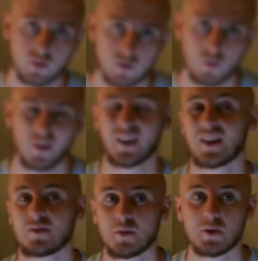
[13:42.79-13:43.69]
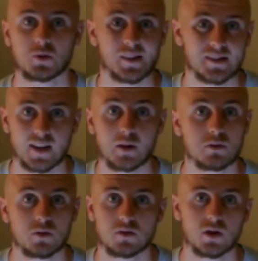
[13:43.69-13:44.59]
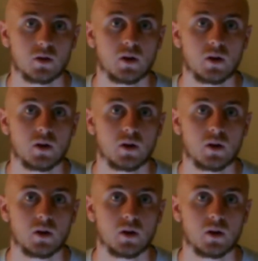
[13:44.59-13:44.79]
so I want to leave maybe 20 hours or so